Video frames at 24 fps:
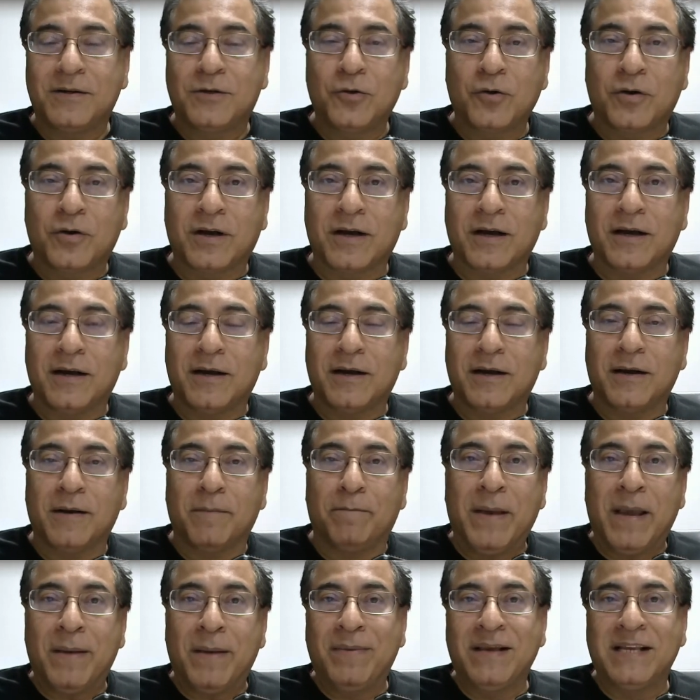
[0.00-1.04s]
took a
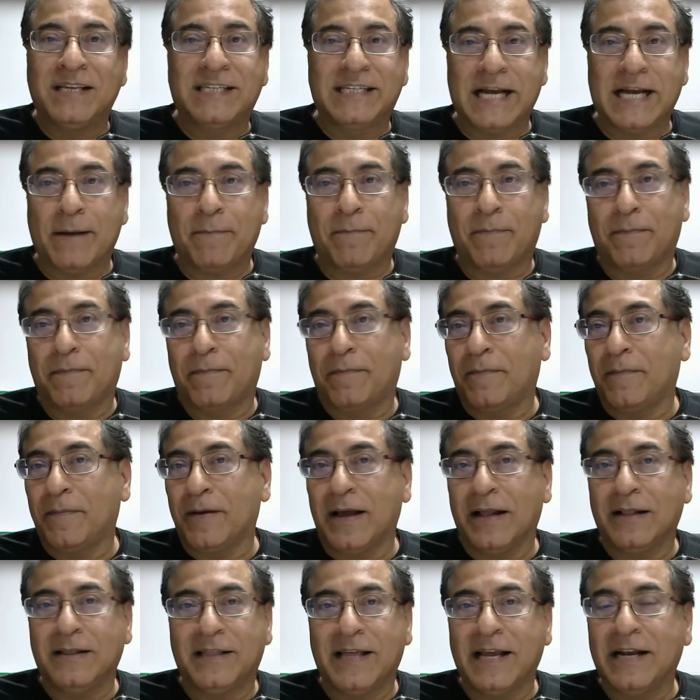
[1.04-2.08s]
baby step
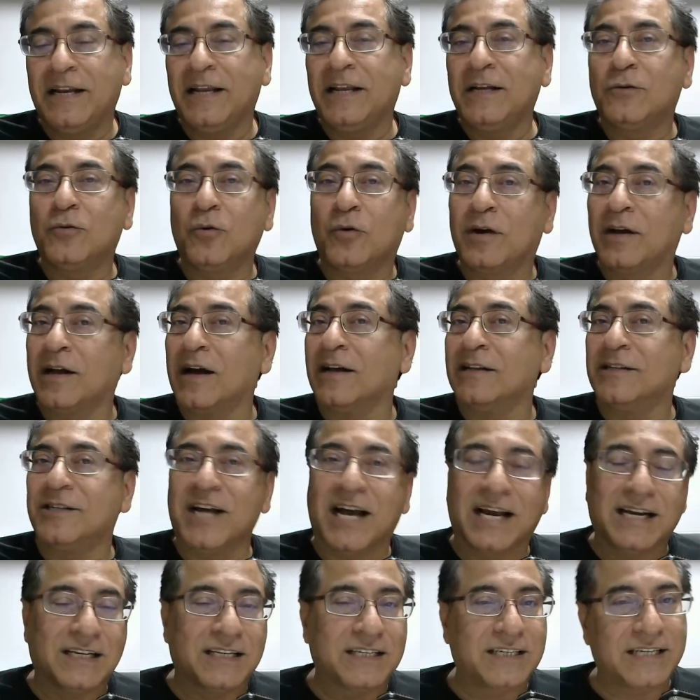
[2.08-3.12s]
and then he took a
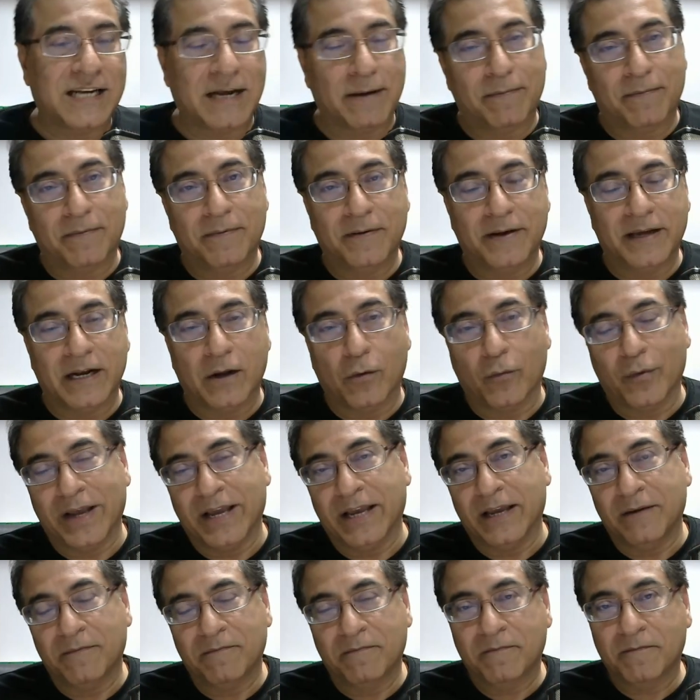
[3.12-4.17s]
giant step in a
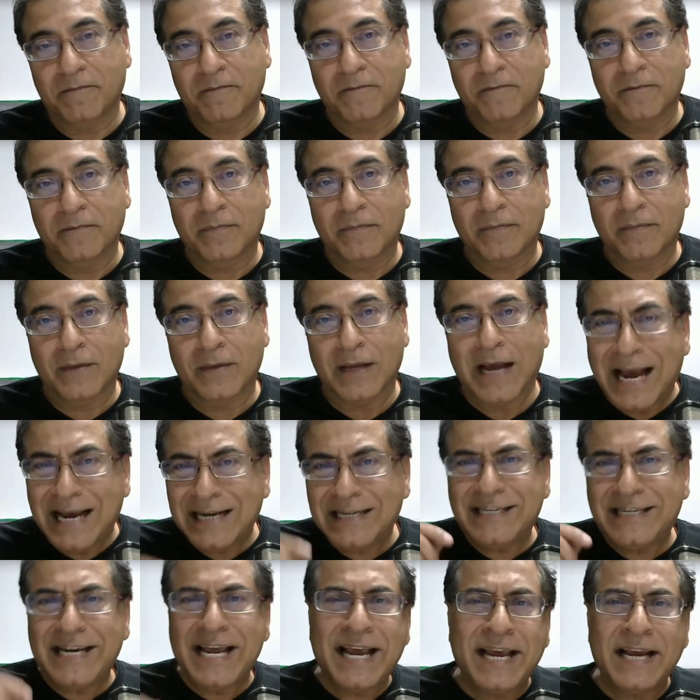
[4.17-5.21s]
way. "I
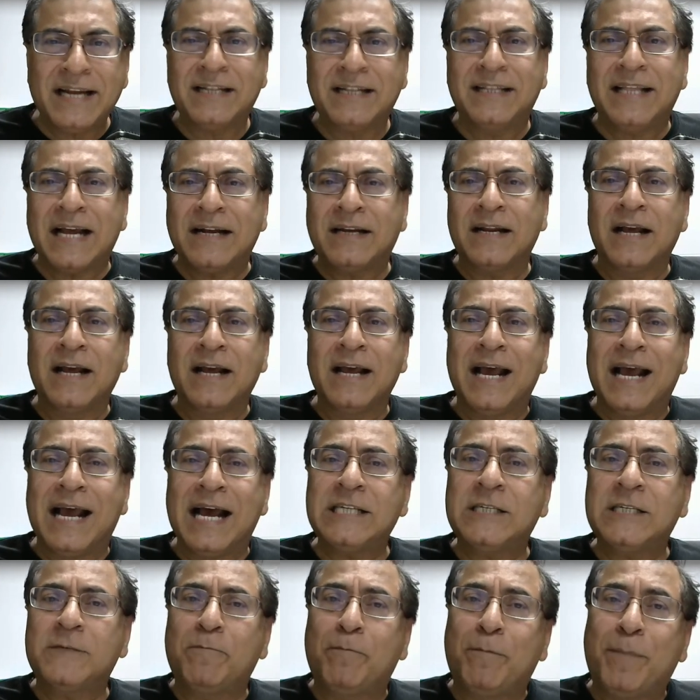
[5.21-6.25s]
take it that
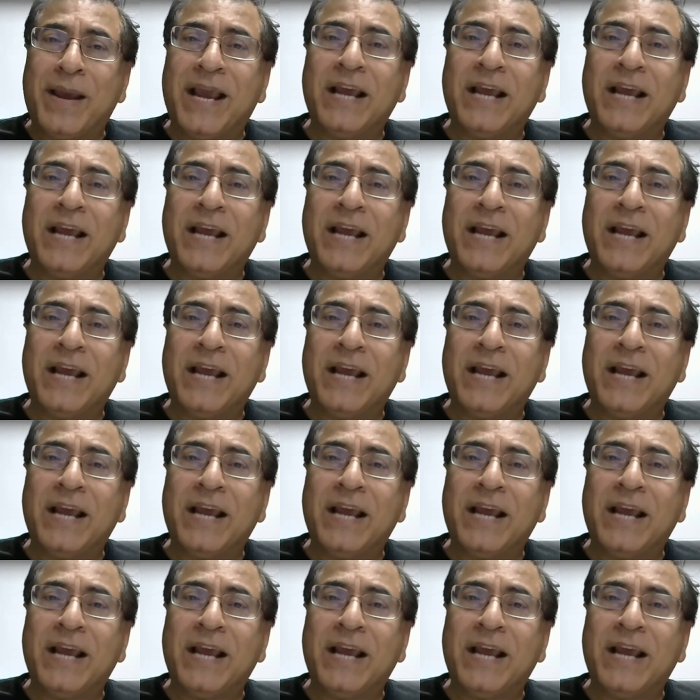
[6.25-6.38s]
has